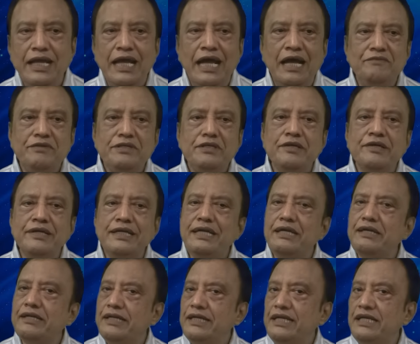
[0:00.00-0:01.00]
Having
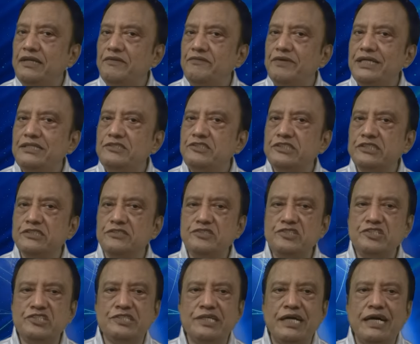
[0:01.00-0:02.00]
great
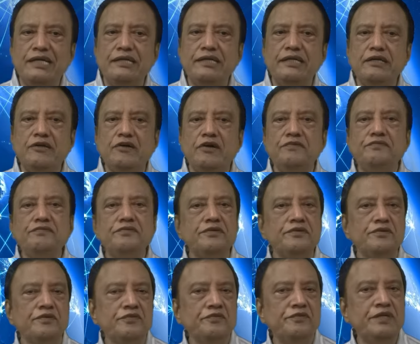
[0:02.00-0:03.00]
inventions started off
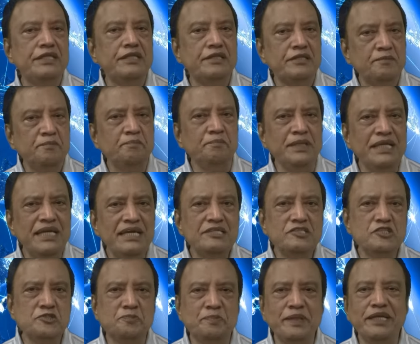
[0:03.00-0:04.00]
with mere
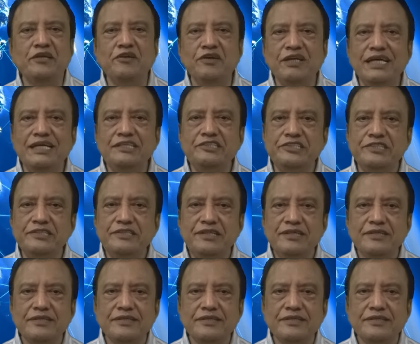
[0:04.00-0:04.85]
speculation.